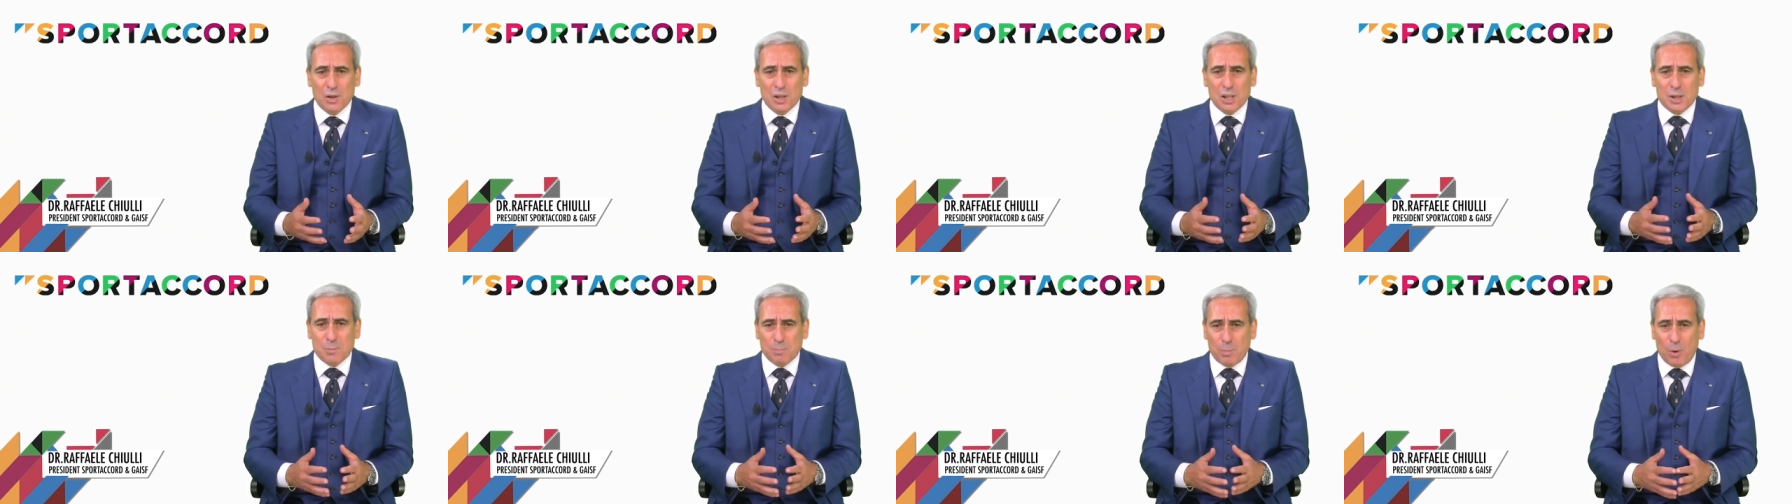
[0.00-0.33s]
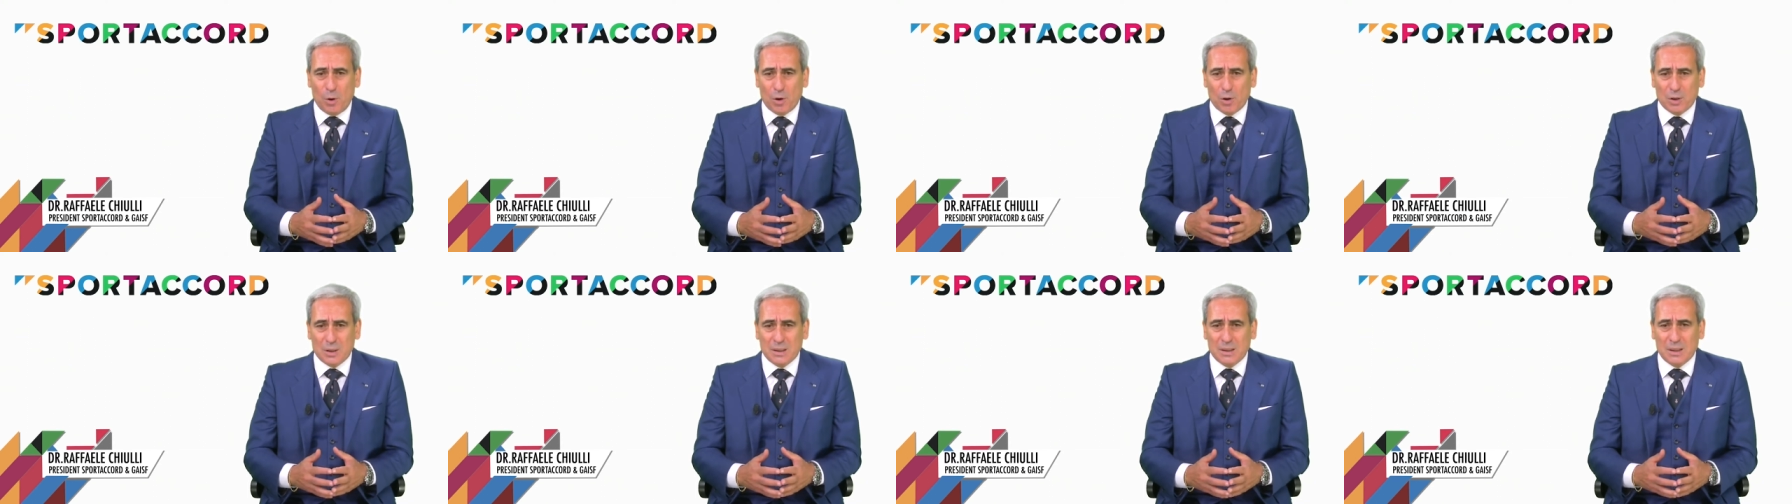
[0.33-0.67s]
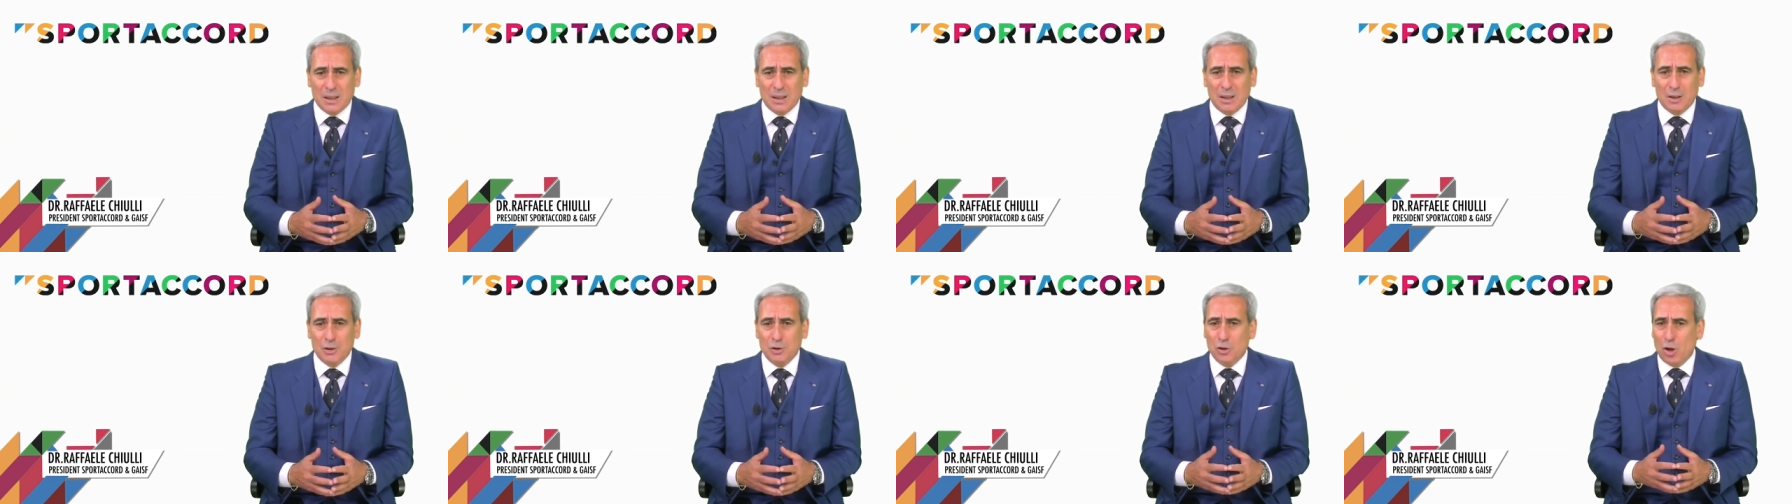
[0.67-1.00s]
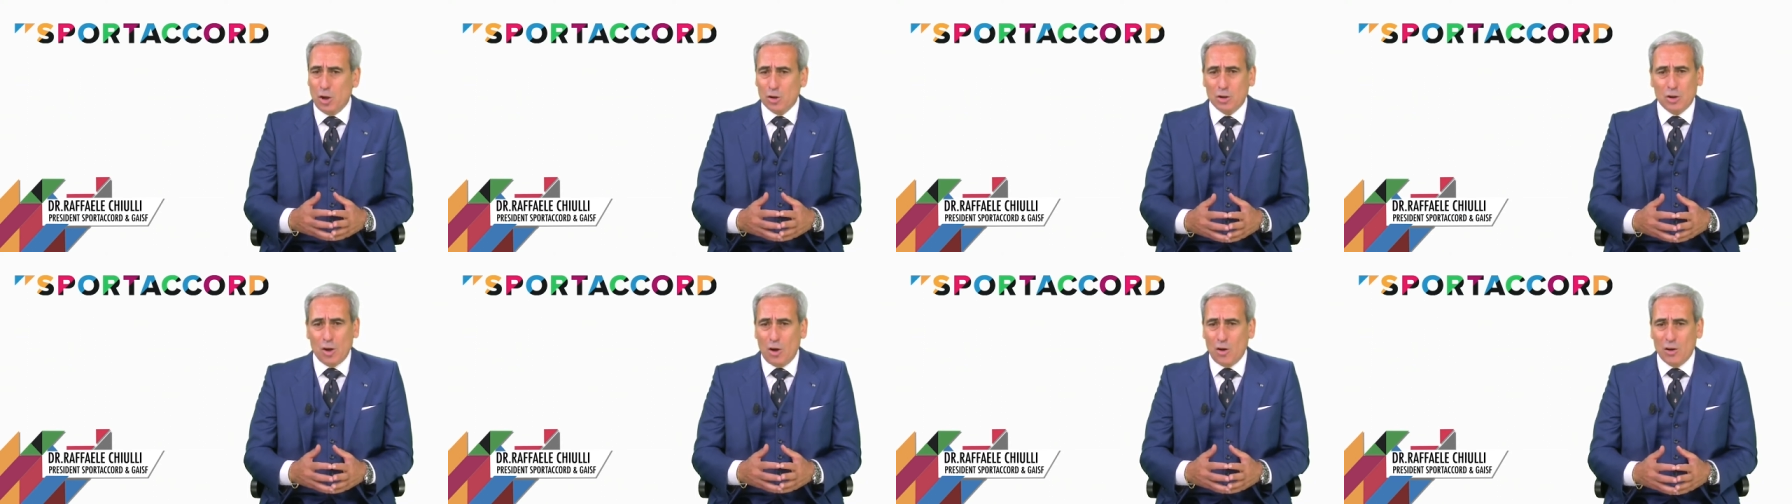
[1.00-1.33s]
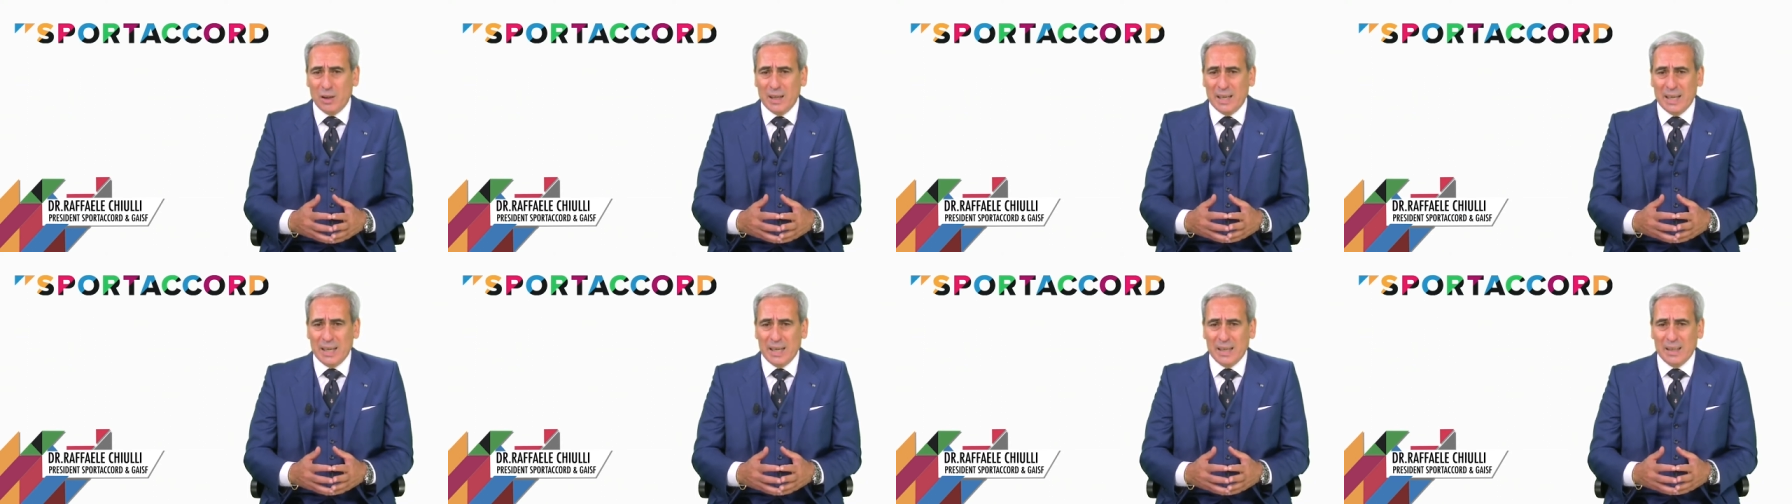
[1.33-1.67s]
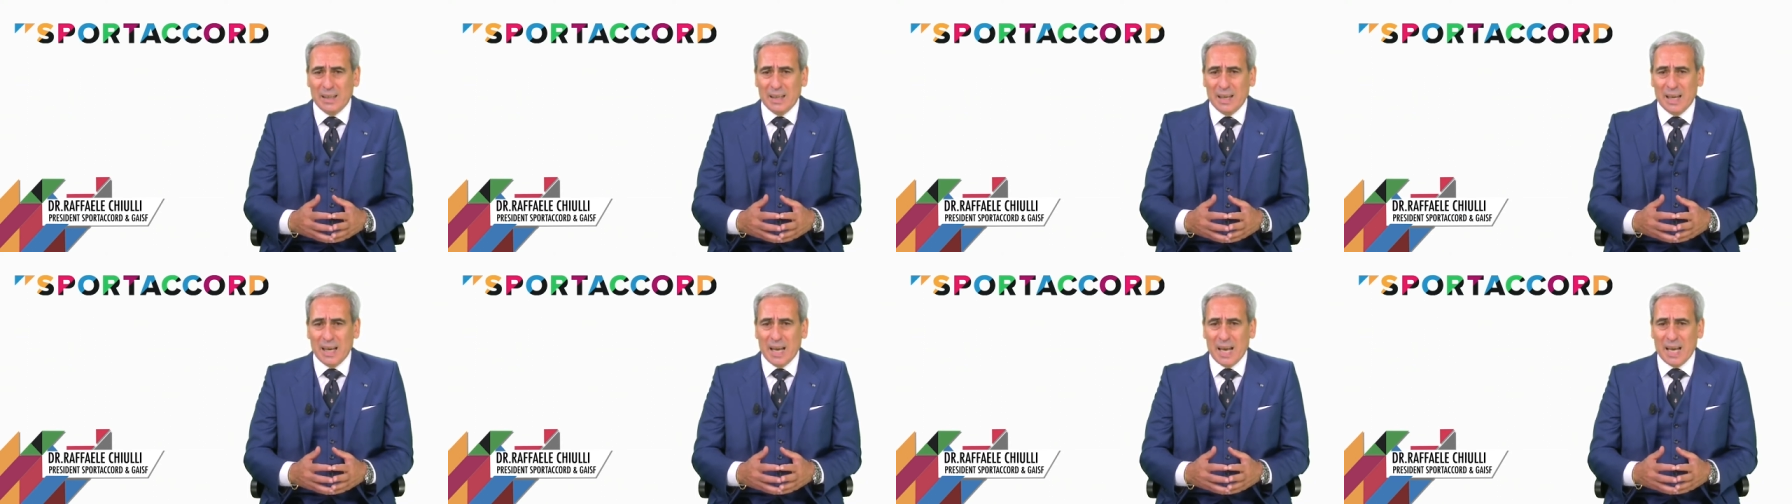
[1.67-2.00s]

sport not only